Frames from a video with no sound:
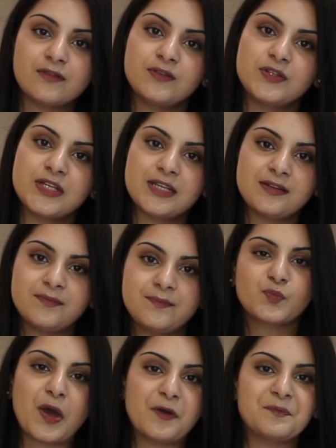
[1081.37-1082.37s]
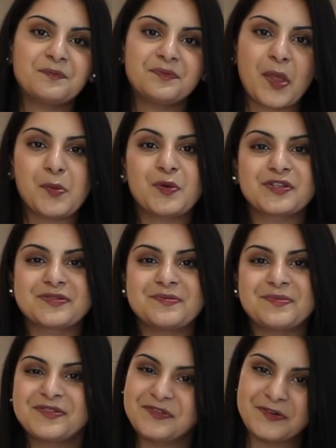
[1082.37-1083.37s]
routine. Well, there
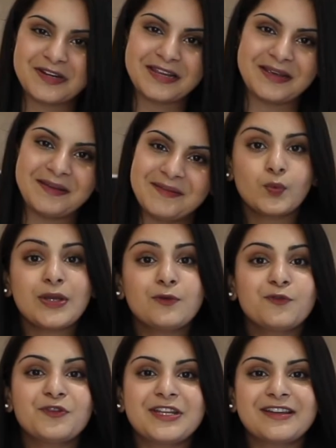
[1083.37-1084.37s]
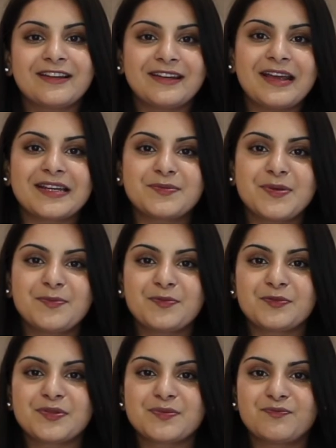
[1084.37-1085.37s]
wasn't before Clear. We already collect
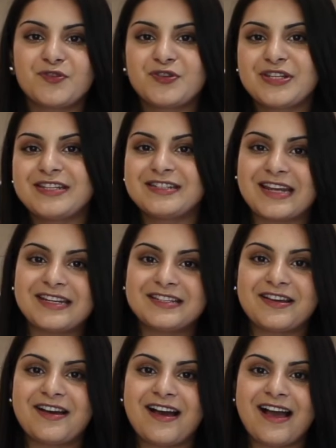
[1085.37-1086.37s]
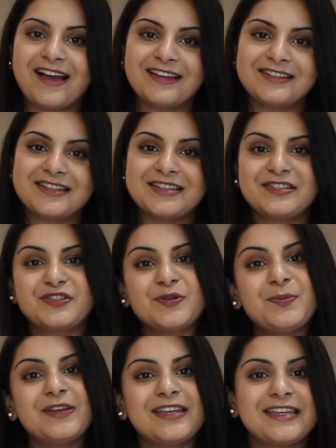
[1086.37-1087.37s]
people's routine data, and it's
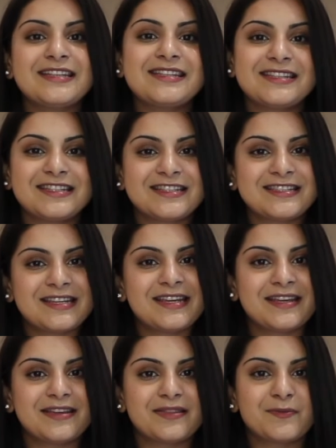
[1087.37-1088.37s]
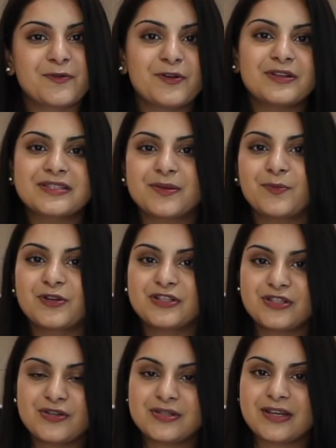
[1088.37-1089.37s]
super easy to see the product someone
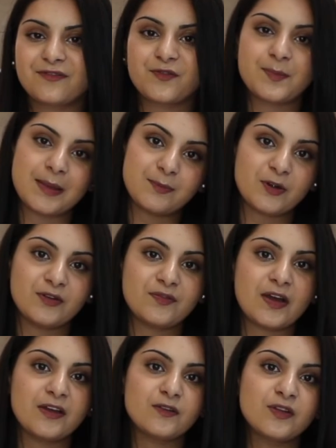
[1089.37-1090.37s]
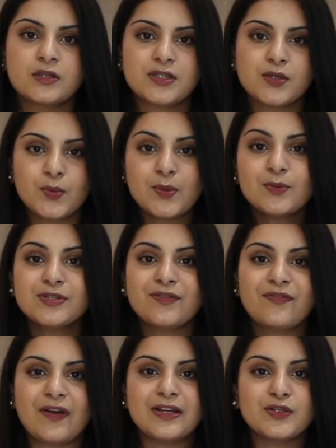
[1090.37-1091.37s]
is using from their profile. So we want to
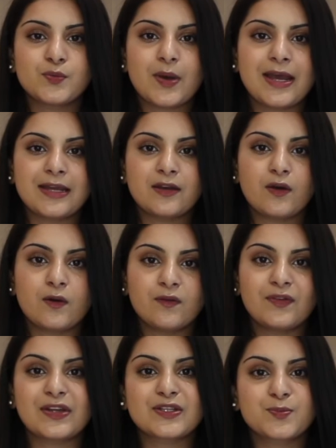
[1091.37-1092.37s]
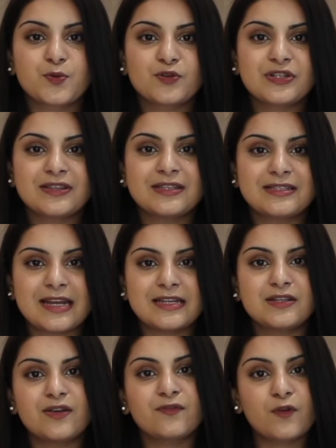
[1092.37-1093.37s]
find a way of exporting this
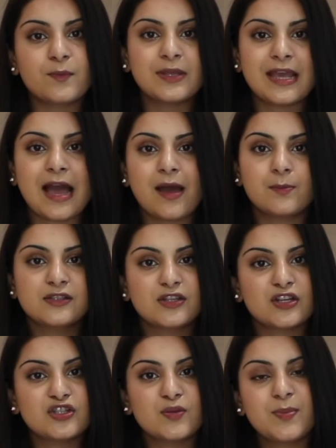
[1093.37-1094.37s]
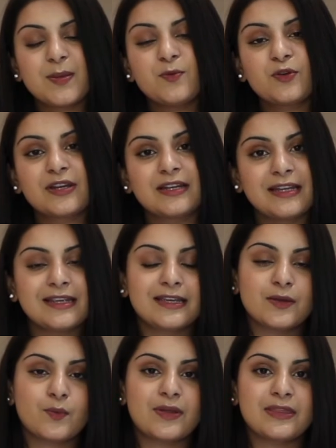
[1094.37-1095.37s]
data from the app such that people can link
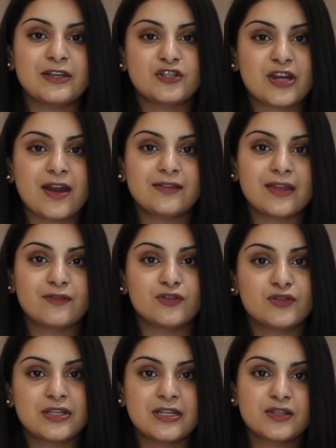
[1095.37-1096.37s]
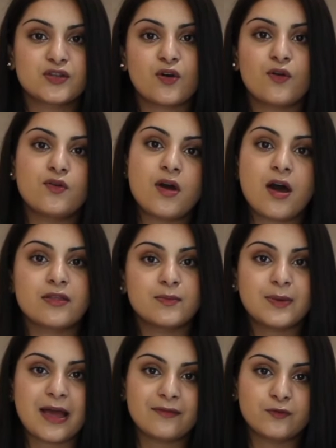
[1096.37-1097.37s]
it when they're sharing their routines on other
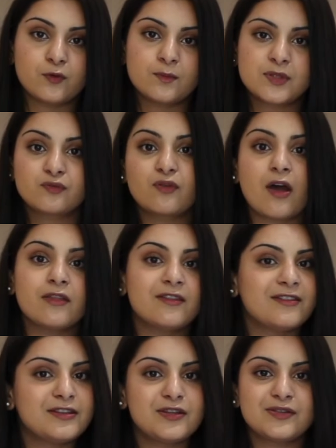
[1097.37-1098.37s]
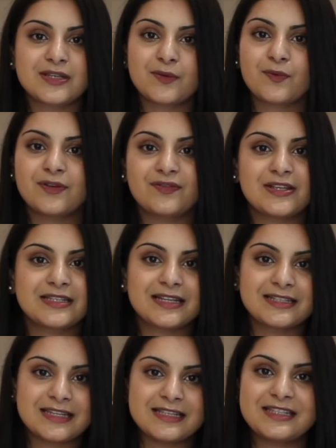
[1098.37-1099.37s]
platforms, rather than using one of these
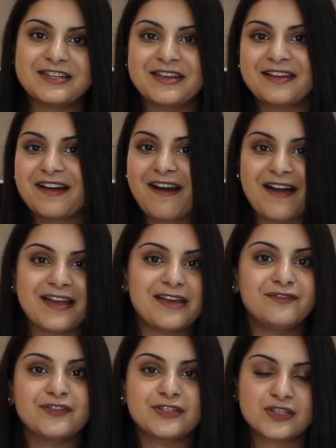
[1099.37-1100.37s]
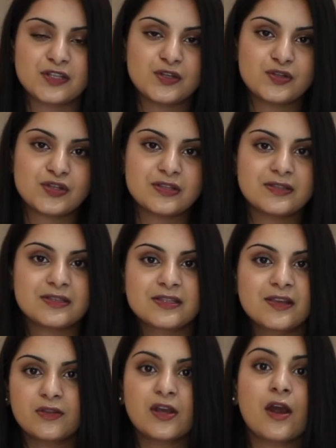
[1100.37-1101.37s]
existing high-effort
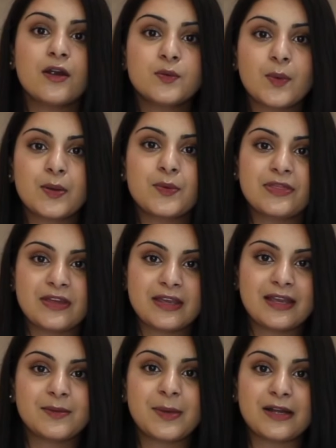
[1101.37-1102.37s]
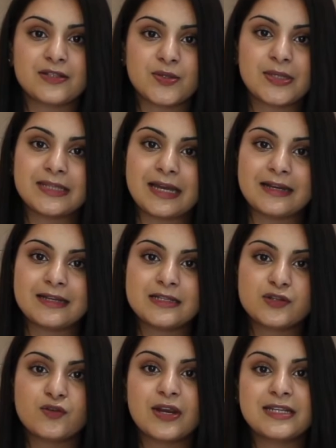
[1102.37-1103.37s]
solutions. The current way we're thinking about doing that
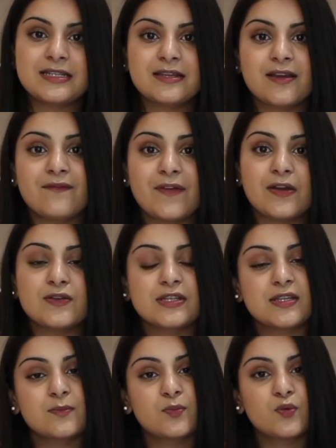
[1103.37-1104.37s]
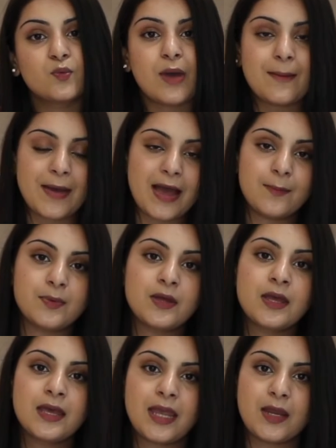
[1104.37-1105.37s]
is creating a very simple web app
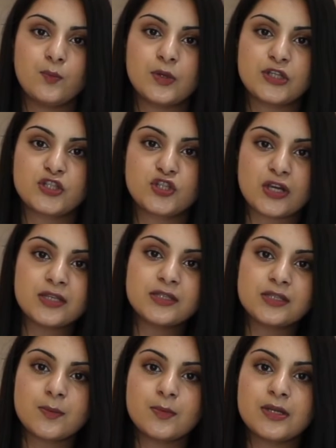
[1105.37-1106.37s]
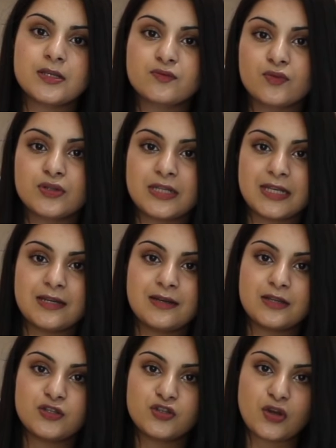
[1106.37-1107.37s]
in which just somebody's routine
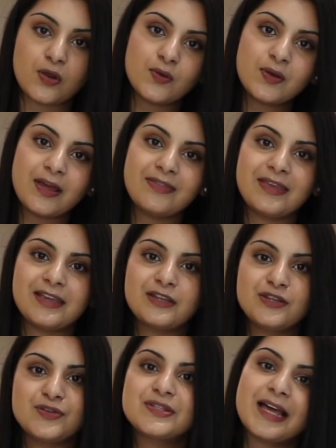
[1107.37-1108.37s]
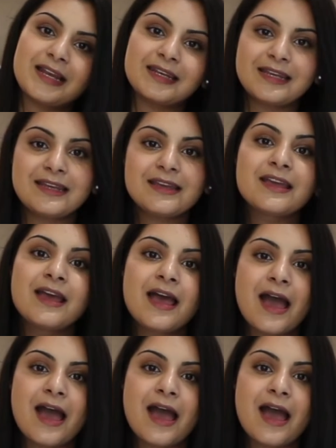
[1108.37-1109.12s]
is shown and they can use that link.